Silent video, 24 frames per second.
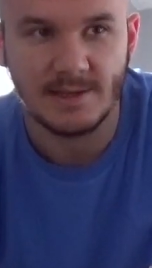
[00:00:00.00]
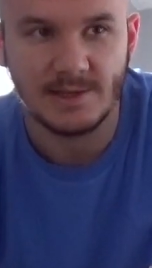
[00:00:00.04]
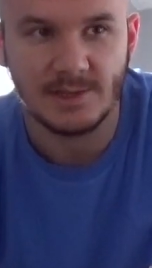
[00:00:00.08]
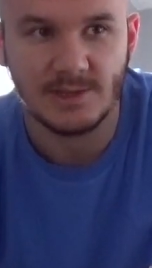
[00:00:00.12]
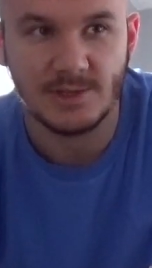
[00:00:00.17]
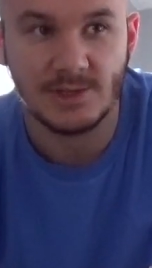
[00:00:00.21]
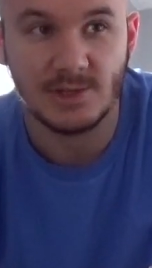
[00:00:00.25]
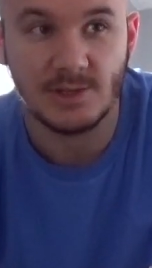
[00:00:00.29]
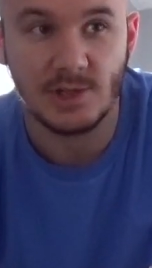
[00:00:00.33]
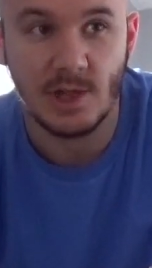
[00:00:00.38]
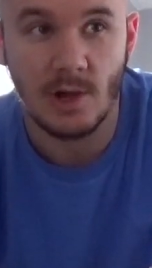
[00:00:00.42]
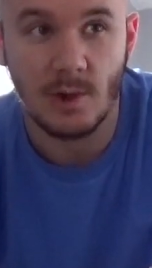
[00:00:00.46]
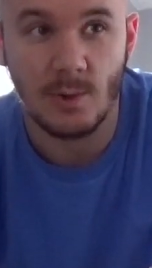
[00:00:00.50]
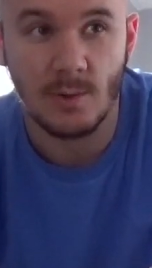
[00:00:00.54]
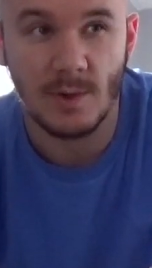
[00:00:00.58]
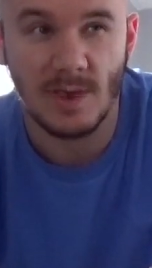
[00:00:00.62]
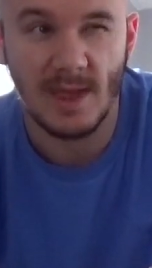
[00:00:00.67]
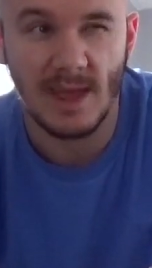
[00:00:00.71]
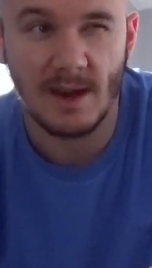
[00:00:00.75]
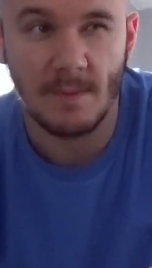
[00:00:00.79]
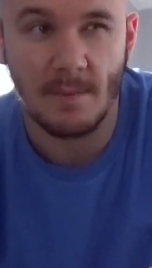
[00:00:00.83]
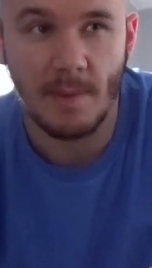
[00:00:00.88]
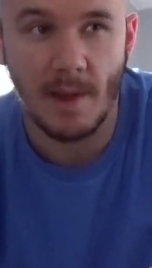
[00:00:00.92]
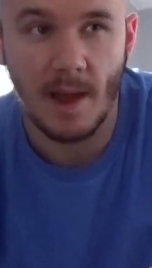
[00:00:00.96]
So
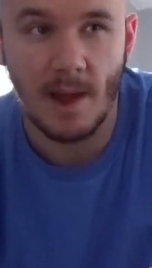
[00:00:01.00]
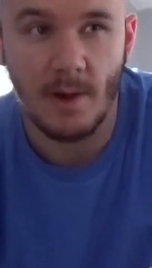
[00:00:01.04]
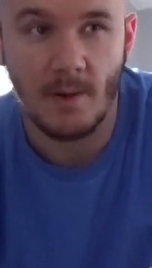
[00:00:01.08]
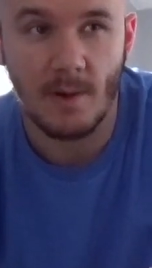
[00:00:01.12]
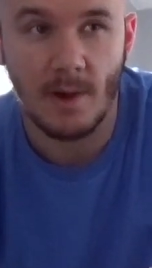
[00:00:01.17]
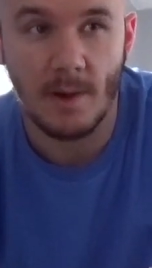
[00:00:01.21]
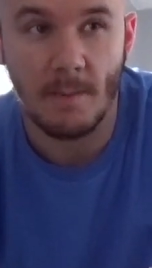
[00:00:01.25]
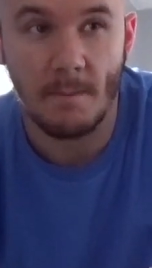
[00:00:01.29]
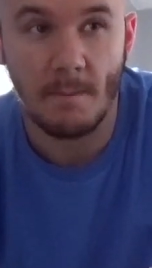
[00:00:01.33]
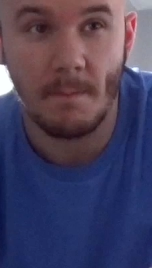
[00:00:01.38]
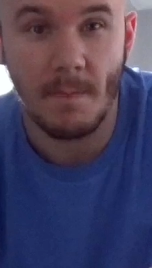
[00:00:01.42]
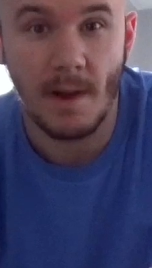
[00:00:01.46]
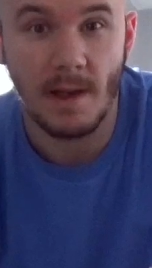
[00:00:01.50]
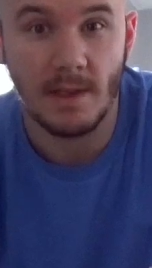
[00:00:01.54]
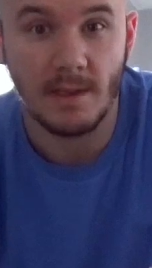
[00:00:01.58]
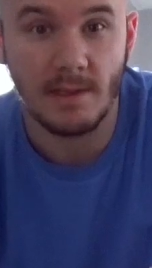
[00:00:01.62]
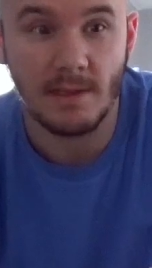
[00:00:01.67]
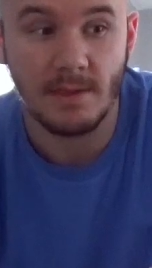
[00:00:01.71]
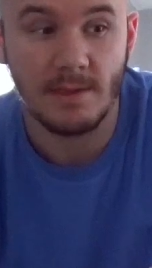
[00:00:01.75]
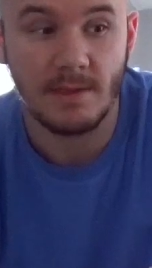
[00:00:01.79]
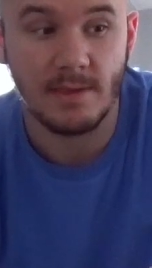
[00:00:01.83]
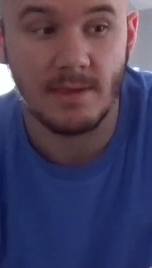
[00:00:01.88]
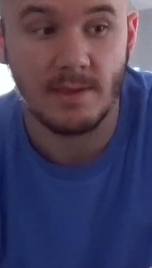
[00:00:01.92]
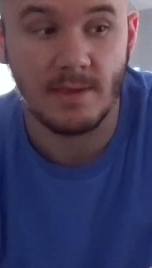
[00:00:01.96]
within about a
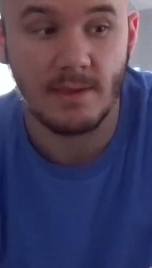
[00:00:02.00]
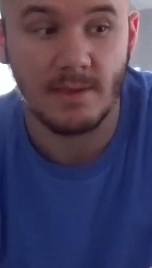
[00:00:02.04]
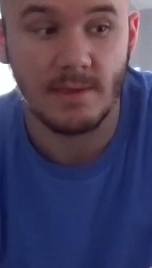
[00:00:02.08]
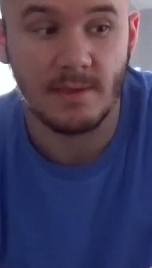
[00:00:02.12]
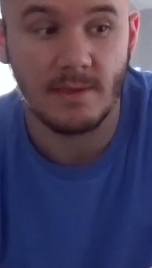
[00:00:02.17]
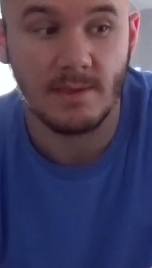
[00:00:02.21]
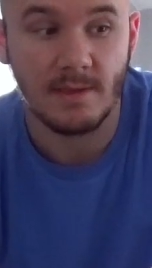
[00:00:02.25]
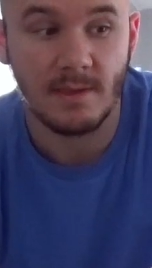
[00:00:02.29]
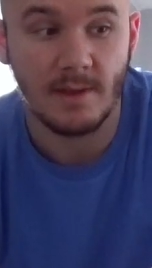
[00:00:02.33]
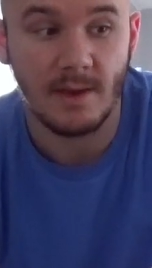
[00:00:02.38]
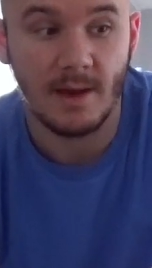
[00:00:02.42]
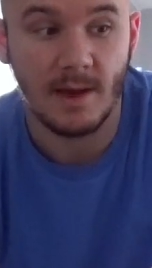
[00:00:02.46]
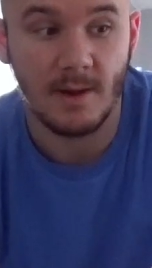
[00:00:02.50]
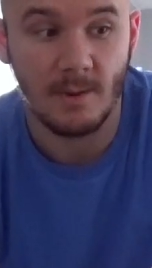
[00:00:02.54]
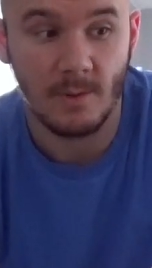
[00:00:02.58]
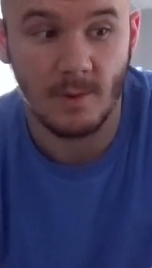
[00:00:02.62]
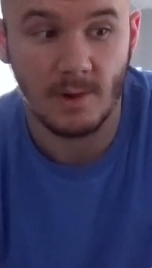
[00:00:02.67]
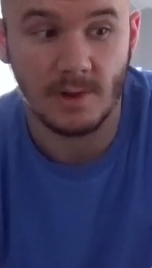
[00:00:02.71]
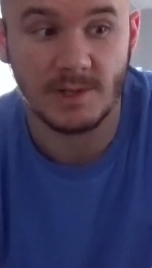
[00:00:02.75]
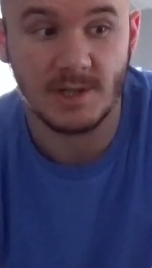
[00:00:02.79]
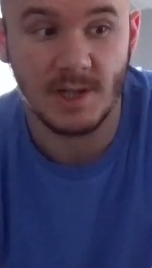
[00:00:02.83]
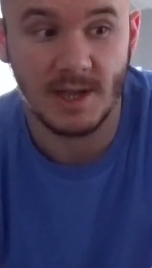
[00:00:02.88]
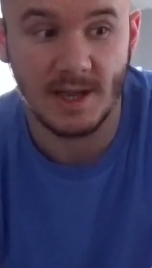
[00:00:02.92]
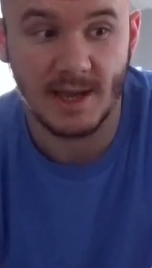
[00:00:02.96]
month, I
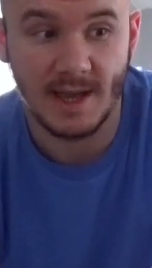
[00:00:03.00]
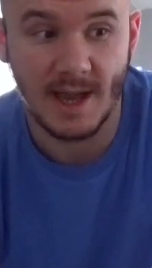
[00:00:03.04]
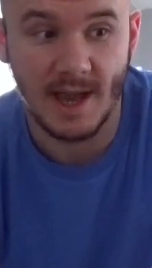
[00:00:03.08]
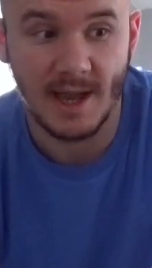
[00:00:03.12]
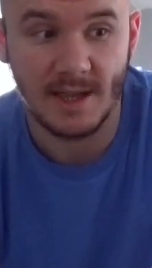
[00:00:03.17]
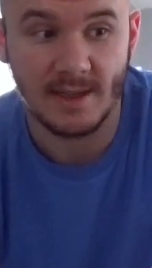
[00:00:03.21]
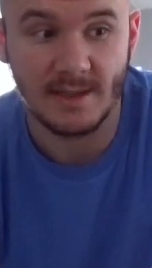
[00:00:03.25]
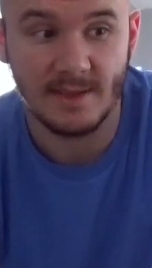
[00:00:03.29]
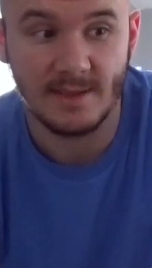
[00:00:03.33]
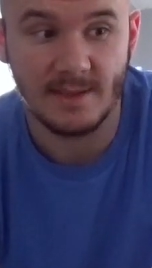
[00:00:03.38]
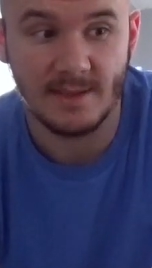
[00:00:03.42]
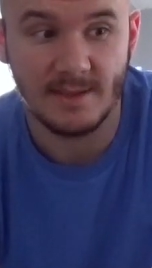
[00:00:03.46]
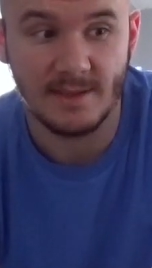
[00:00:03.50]
watched it again.